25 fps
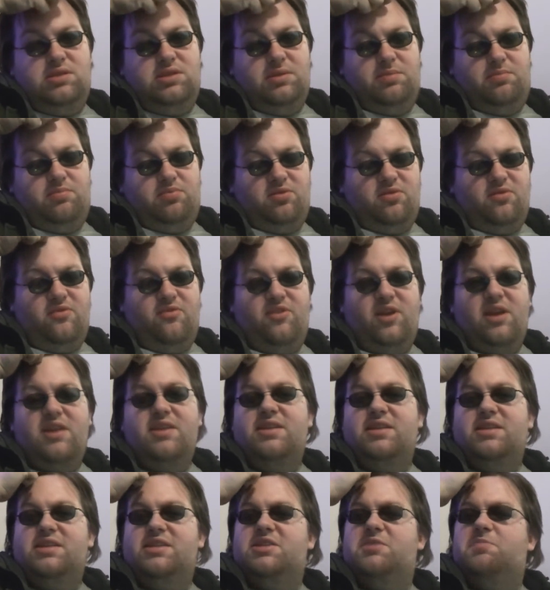
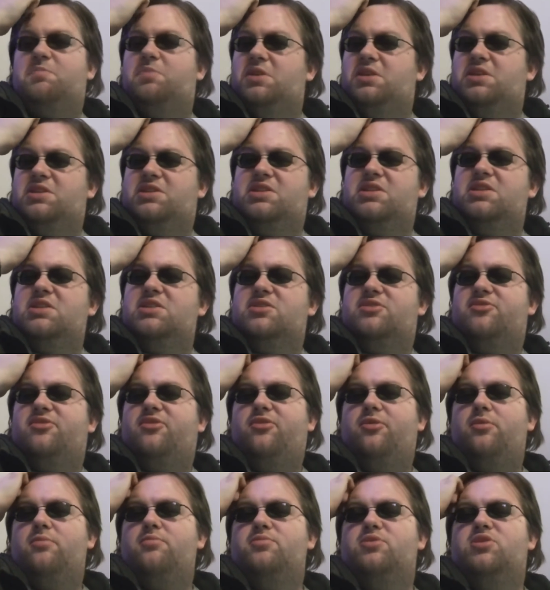prevent a species
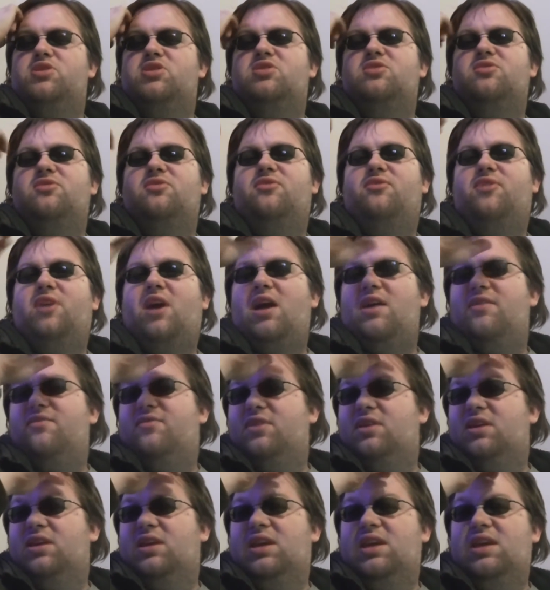from
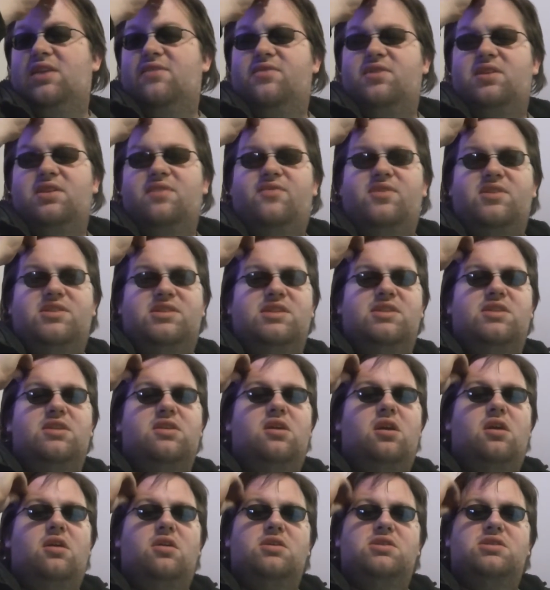surviving, even if it's at the
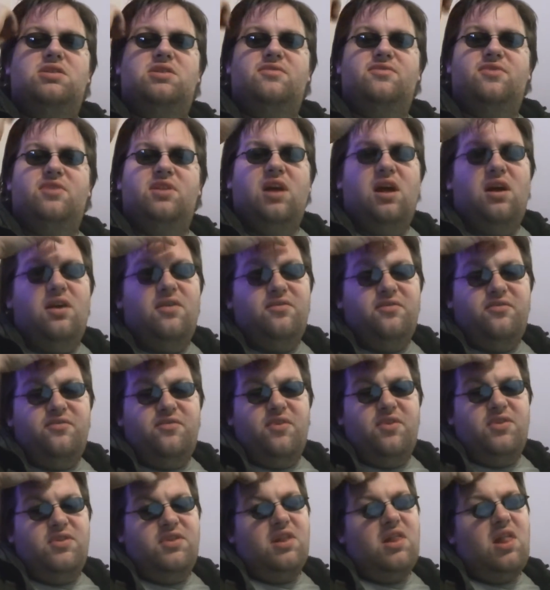cost of
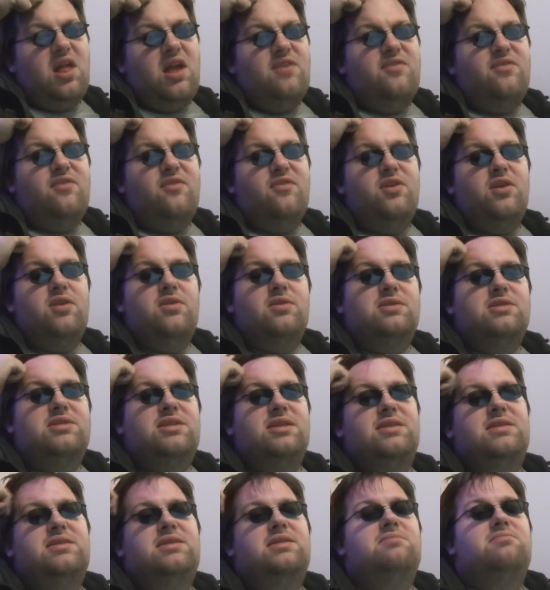the life of another
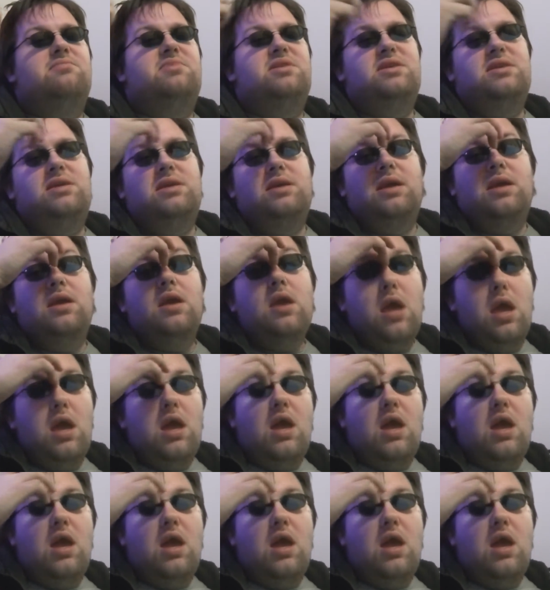sentient being.